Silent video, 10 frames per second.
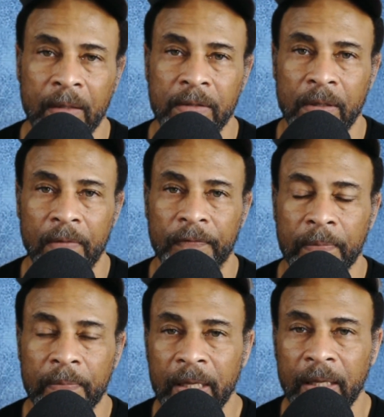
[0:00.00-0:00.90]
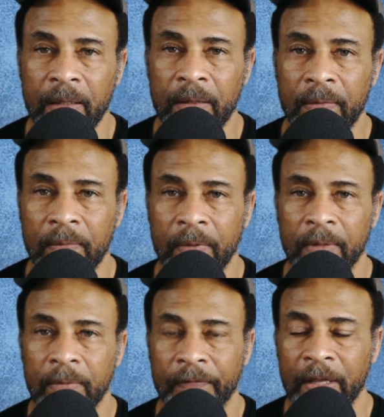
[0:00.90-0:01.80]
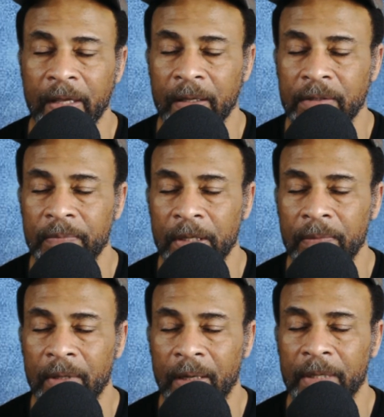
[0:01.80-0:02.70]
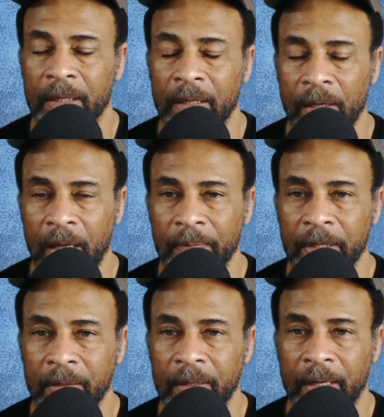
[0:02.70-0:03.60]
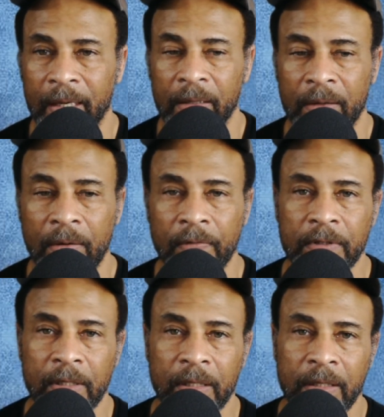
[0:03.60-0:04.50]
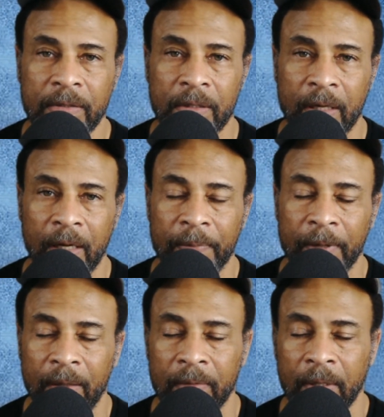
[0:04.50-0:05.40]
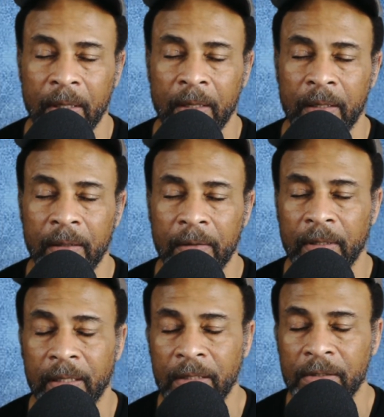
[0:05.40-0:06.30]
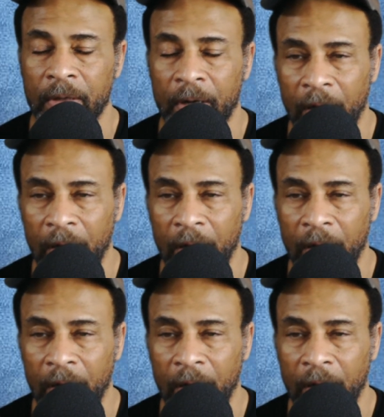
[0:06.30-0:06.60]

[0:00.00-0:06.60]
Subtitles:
So for me, if they get to me when I'm in Columbia, then I can go over to the Geezer compound here in the Geezer